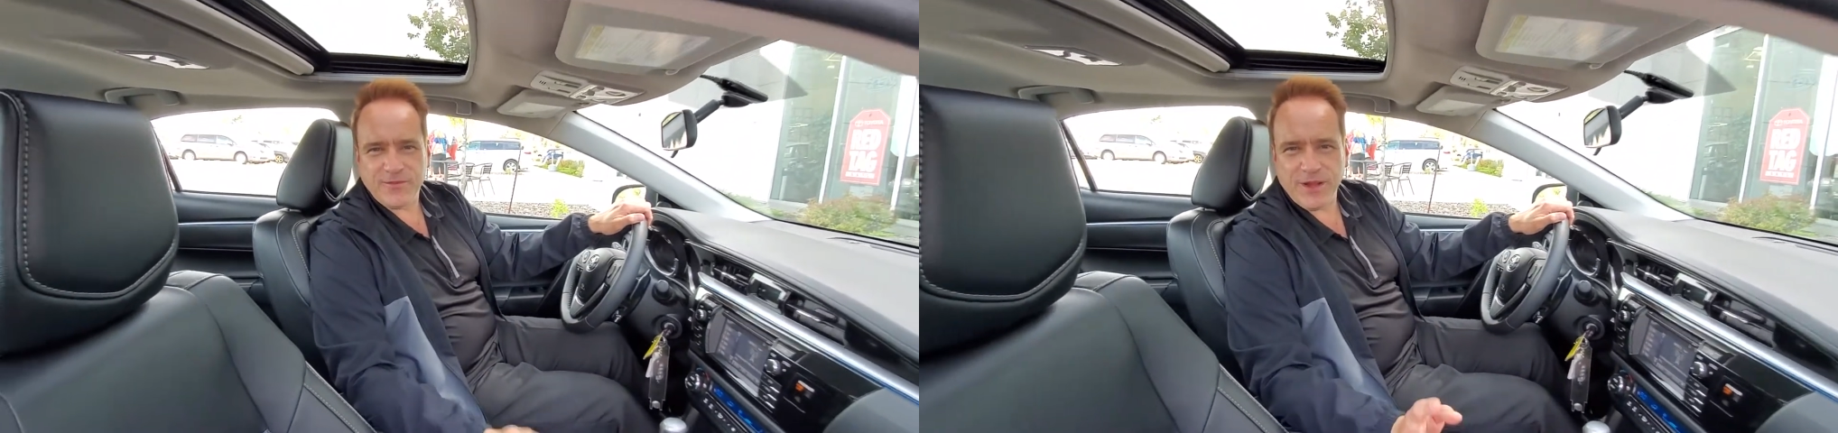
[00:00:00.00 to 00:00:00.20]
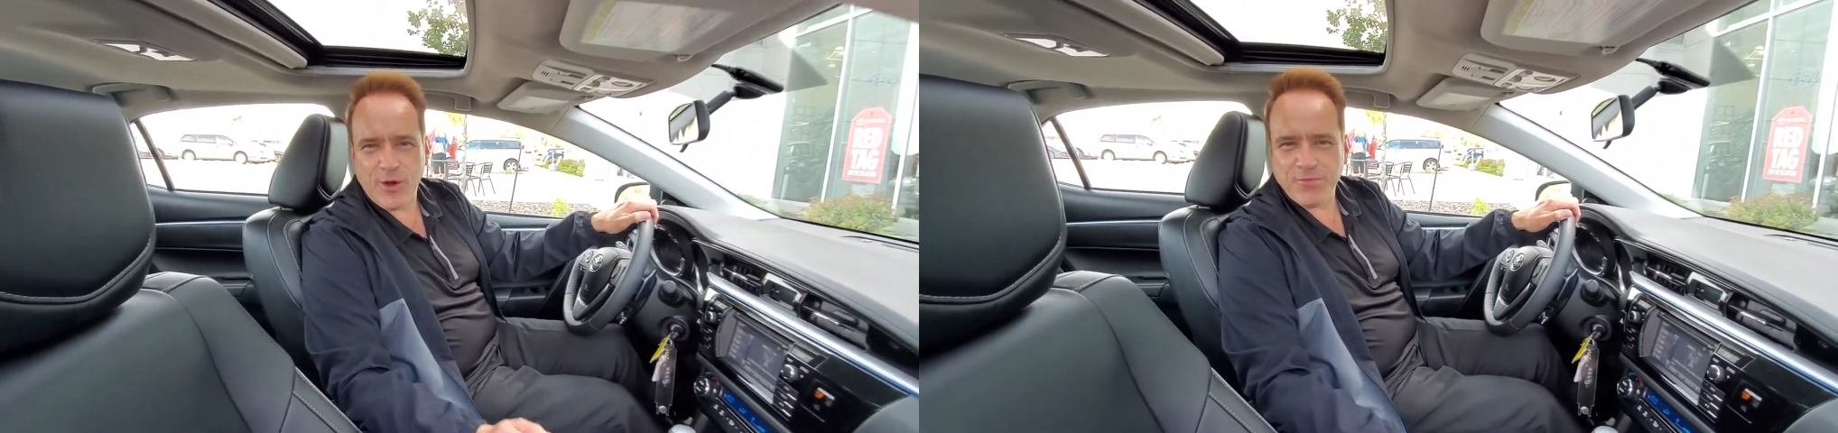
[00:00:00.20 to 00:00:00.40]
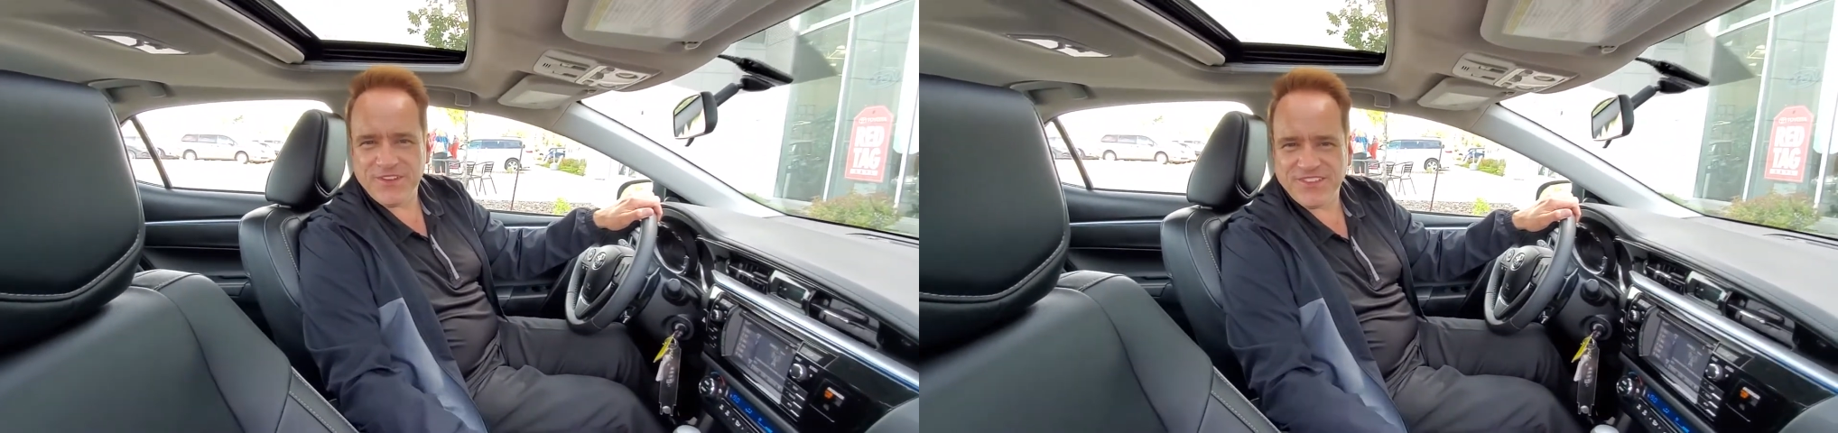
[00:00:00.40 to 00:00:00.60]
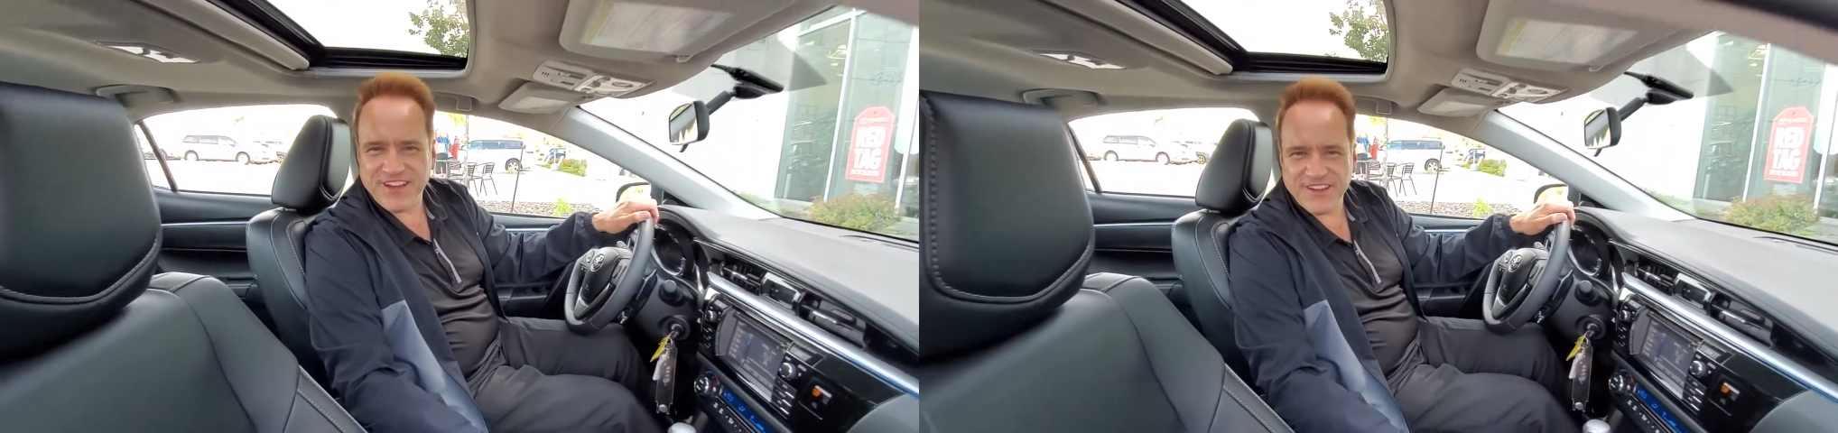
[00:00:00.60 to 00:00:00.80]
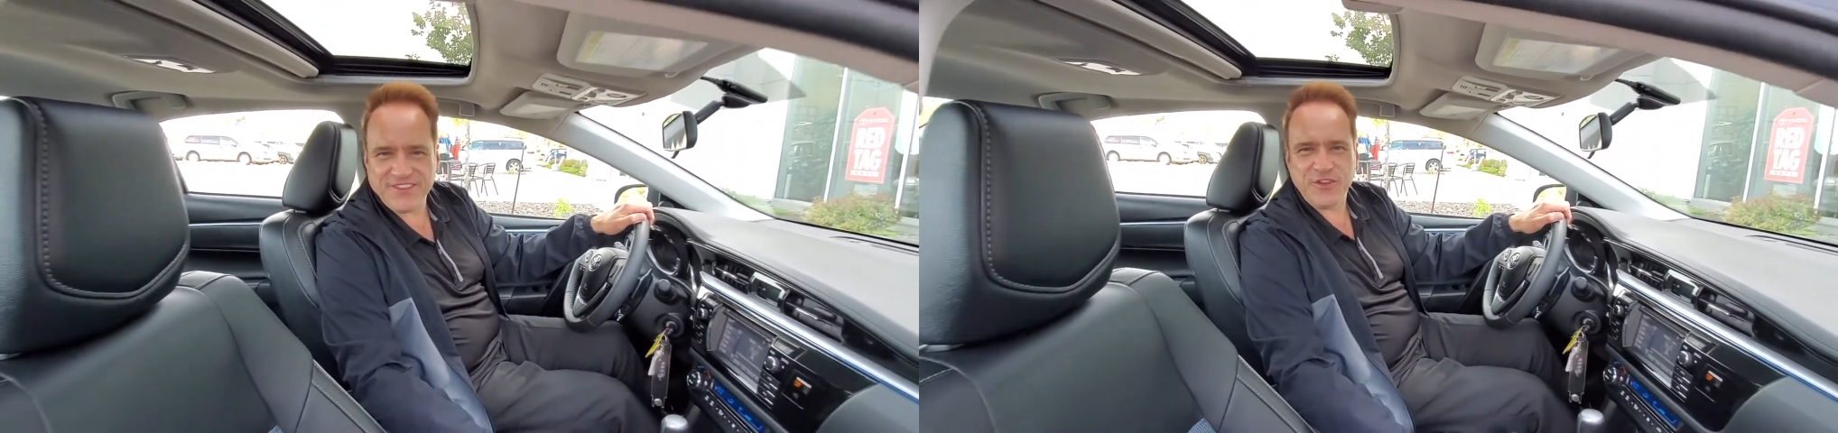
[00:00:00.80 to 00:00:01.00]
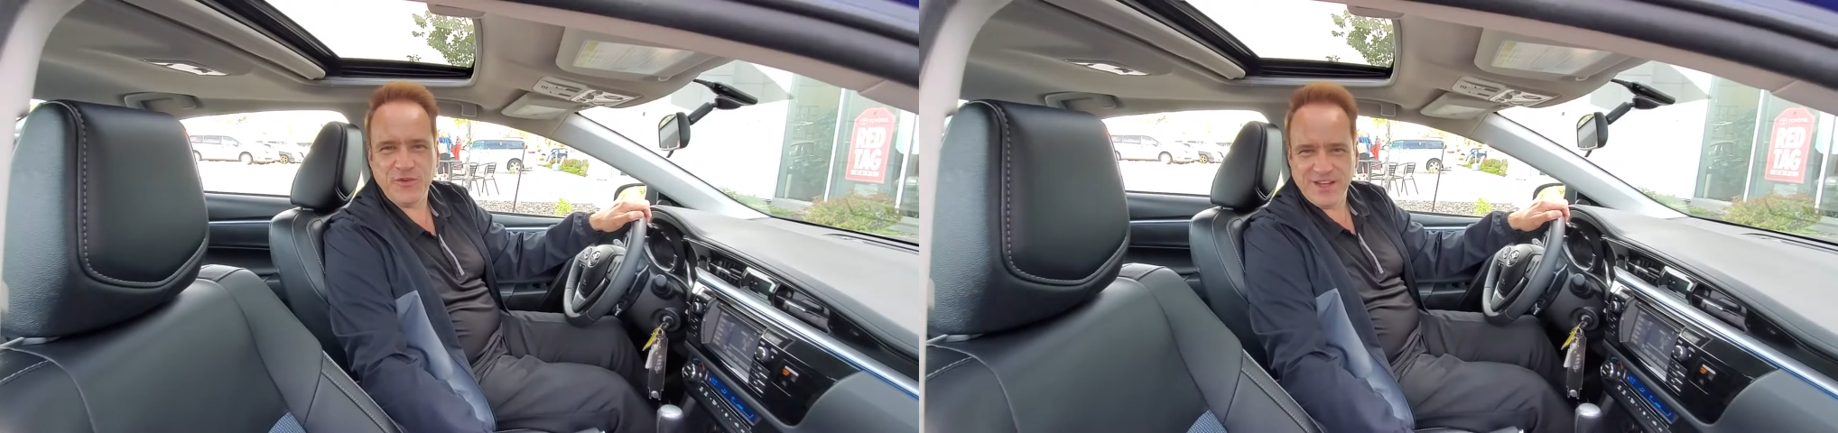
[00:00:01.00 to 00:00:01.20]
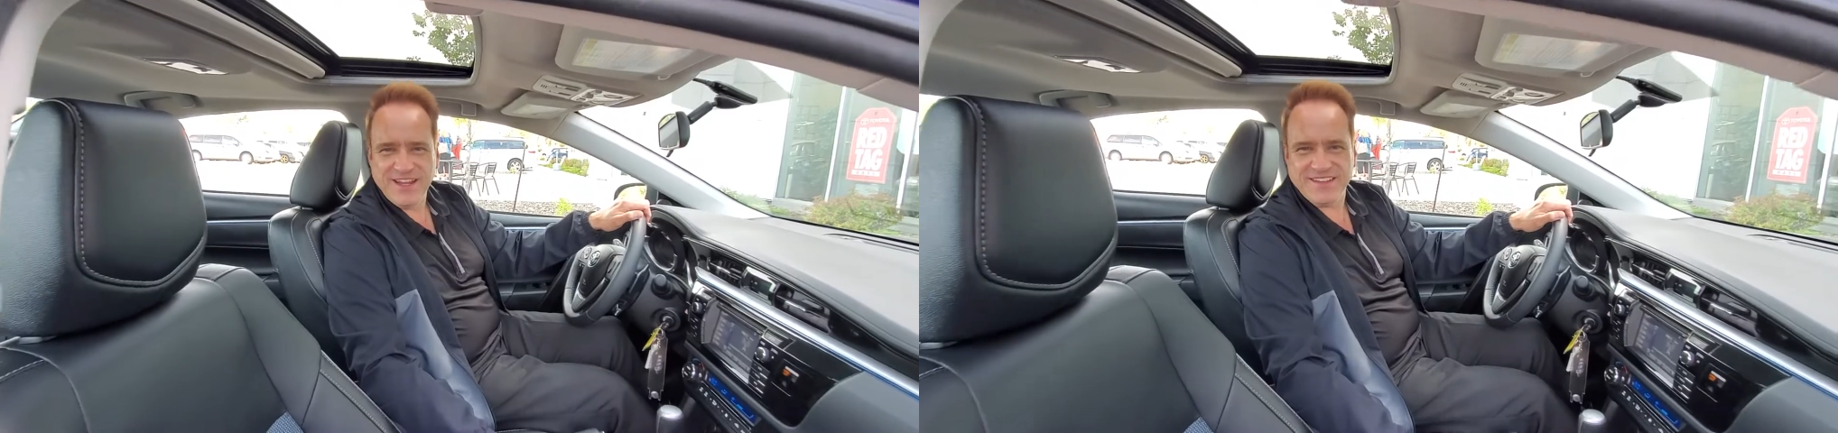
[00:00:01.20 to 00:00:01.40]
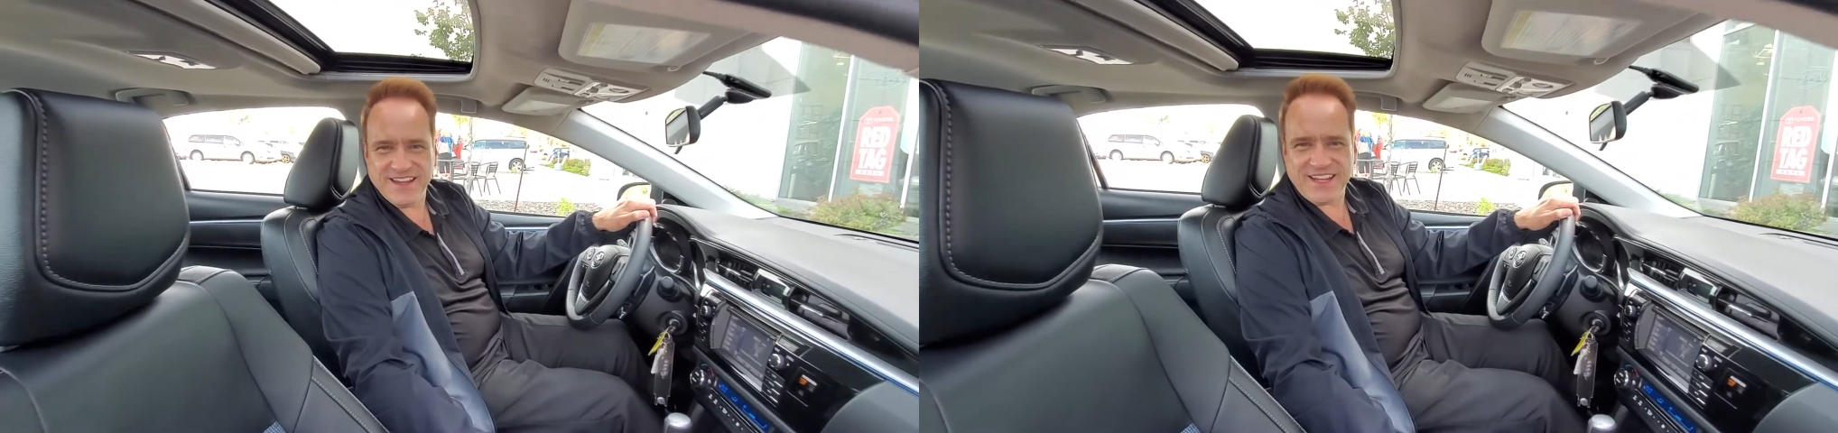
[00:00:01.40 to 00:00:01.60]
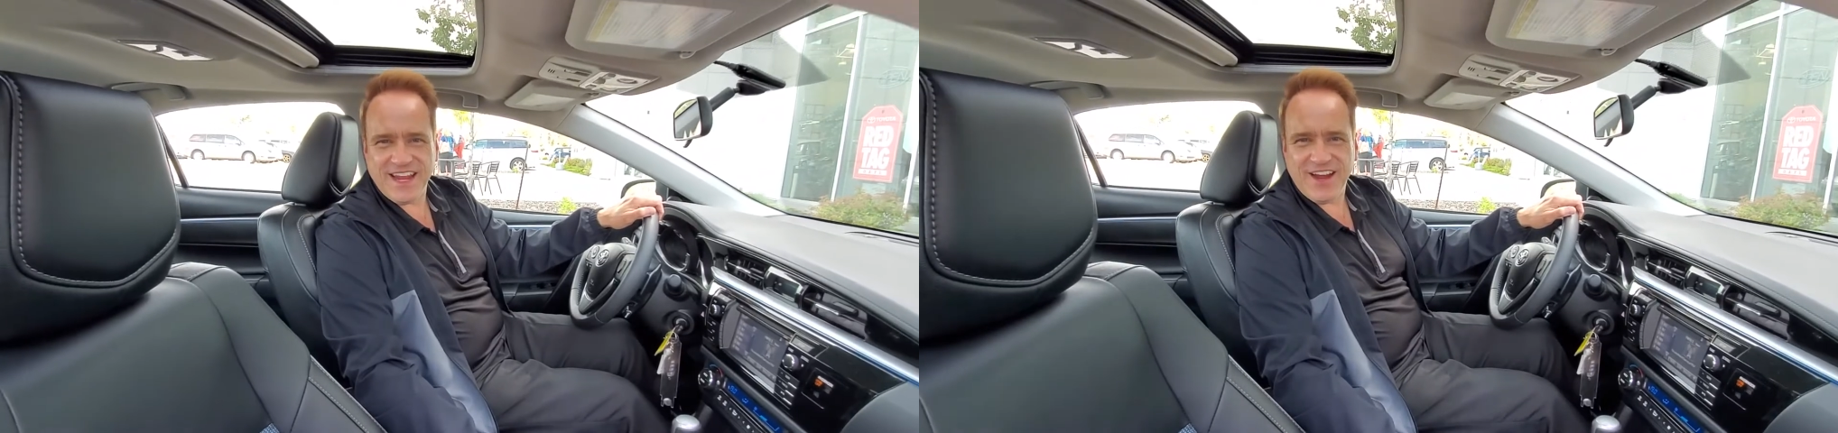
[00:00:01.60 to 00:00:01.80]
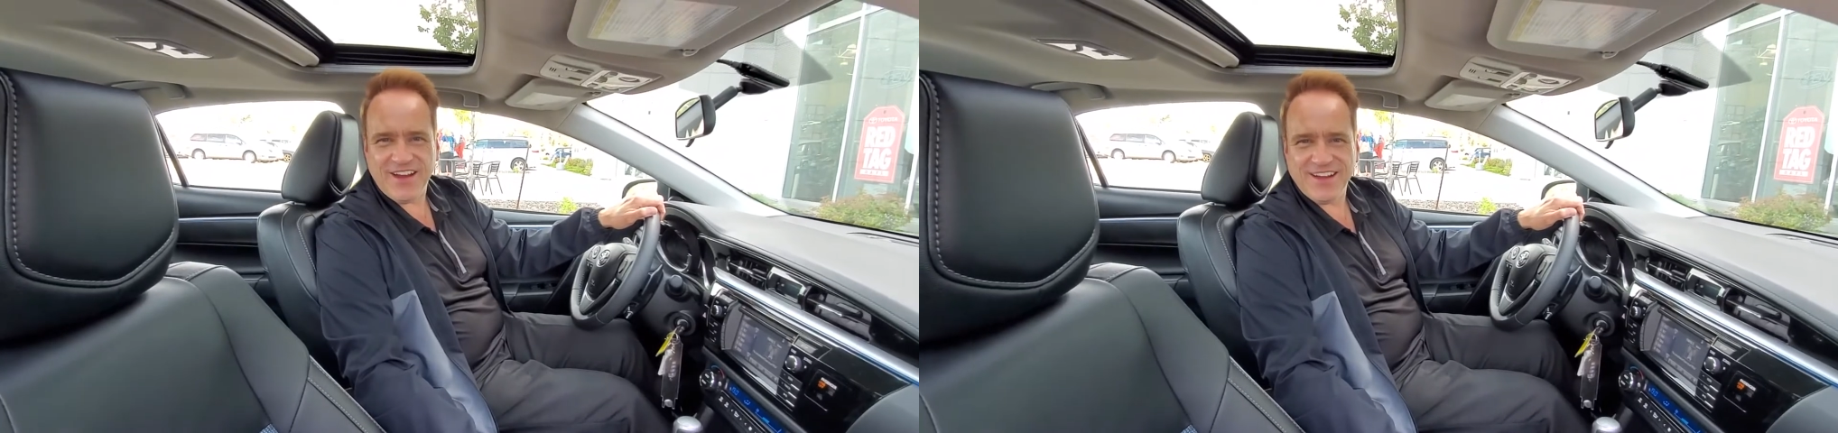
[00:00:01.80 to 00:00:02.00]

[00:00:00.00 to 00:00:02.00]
We hope to see you soon. Take care.